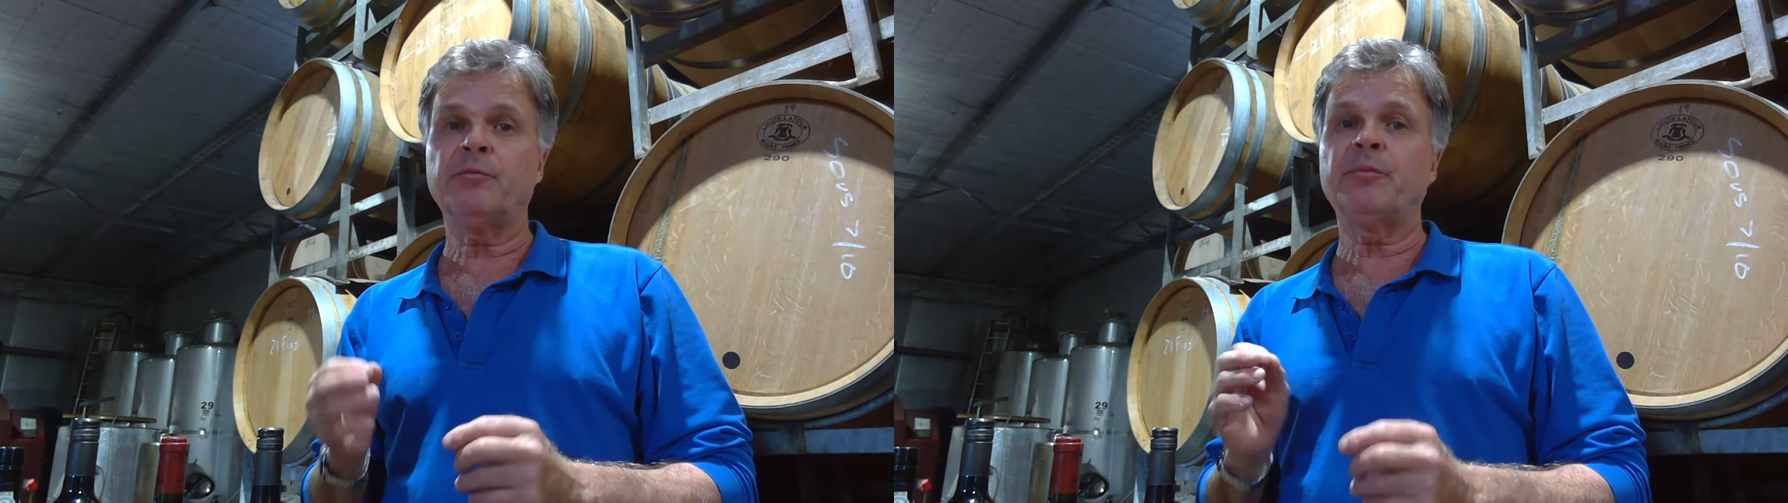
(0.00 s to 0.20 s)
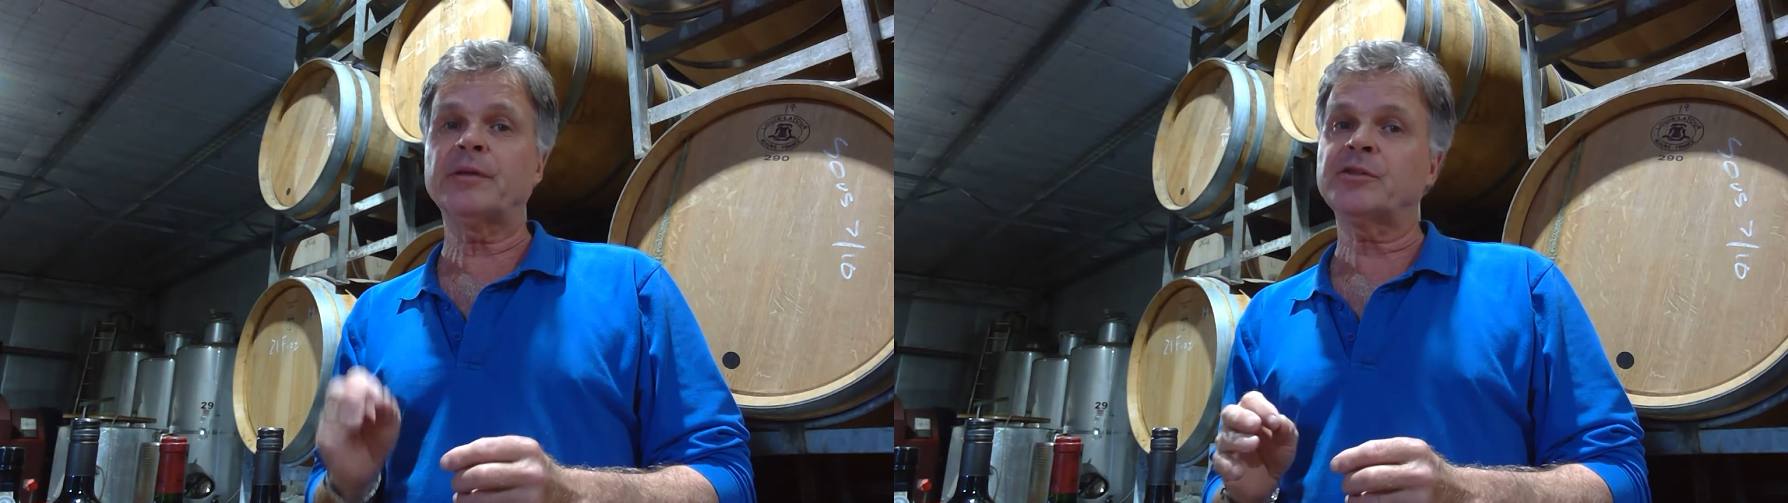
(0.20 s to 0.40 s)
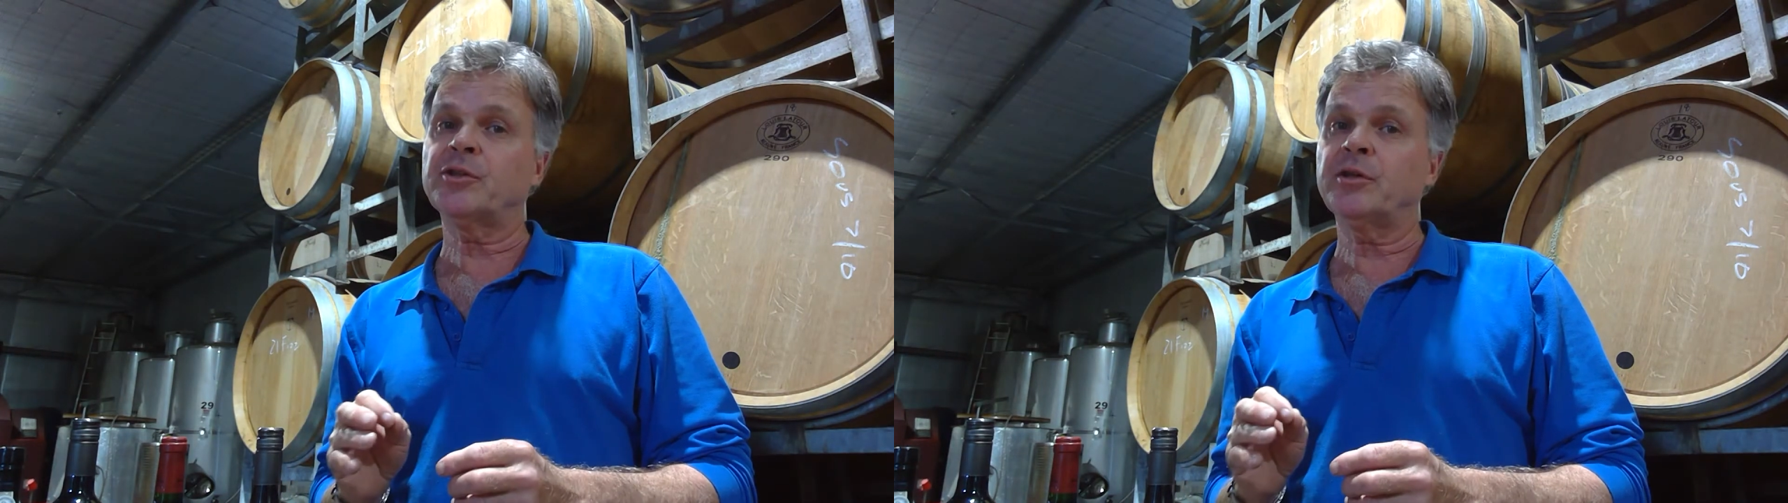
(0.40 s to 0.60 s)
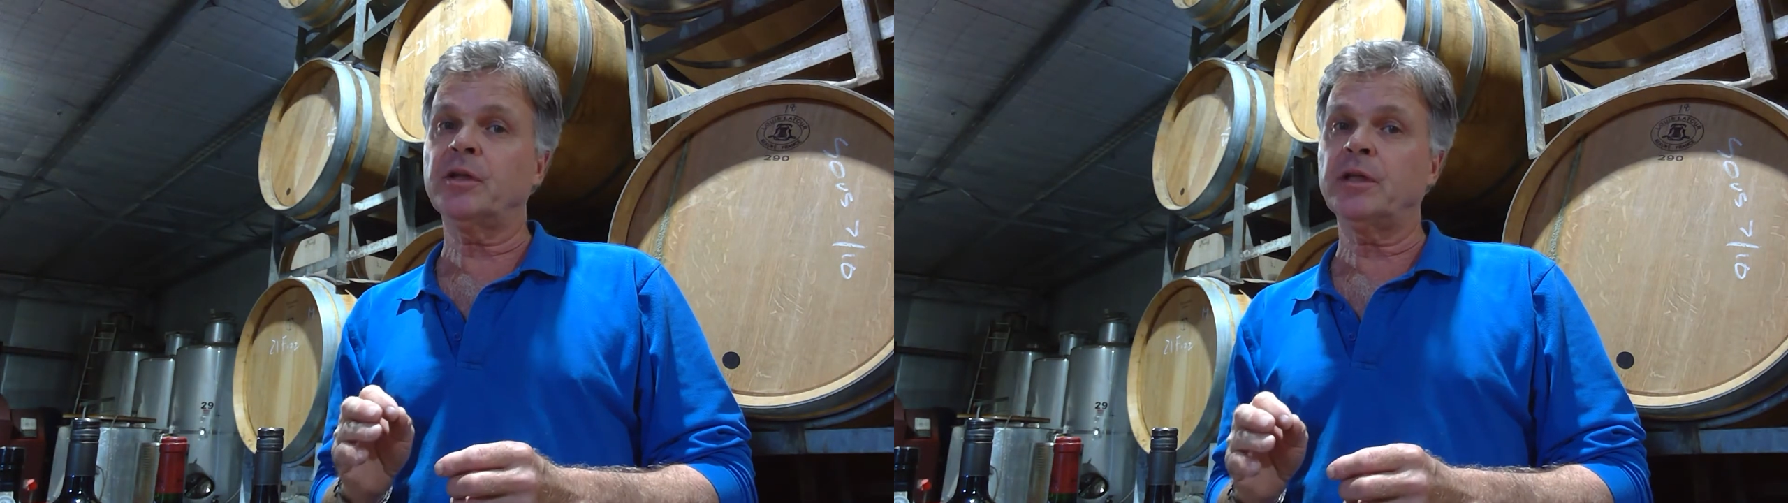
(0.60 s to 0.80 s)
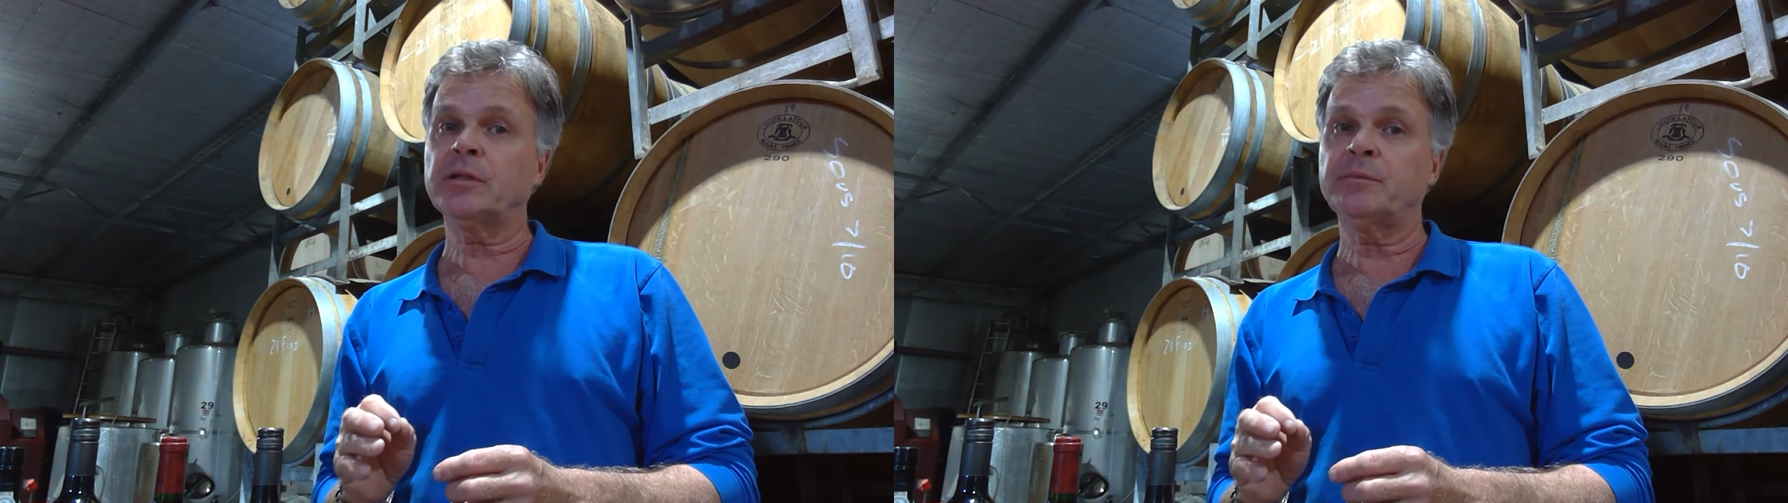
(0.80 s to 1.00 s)
but
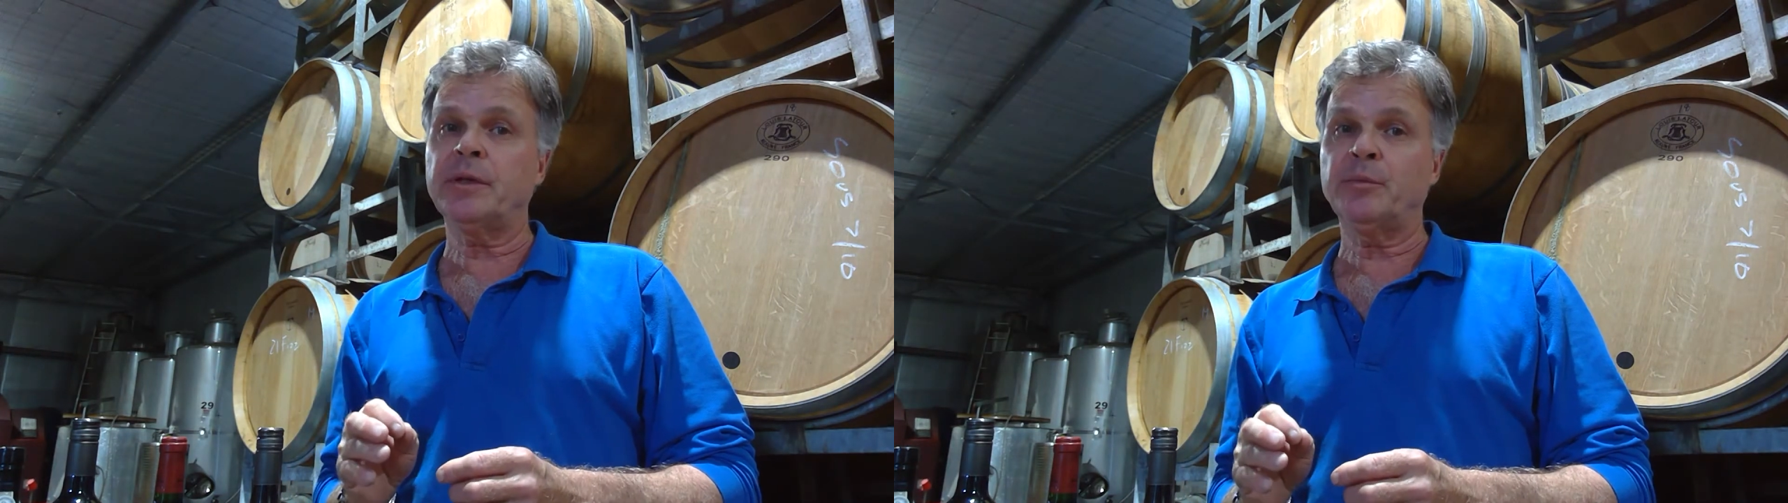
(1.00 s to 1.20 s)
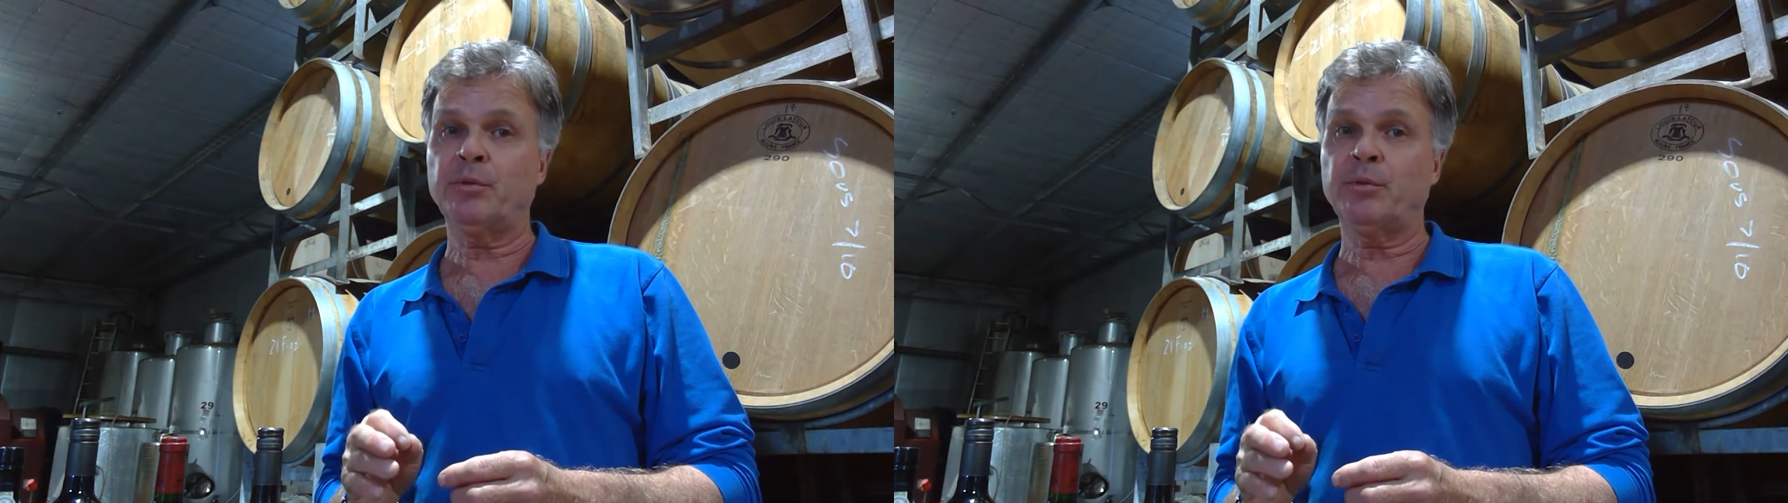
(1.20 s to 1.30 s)
certainly its main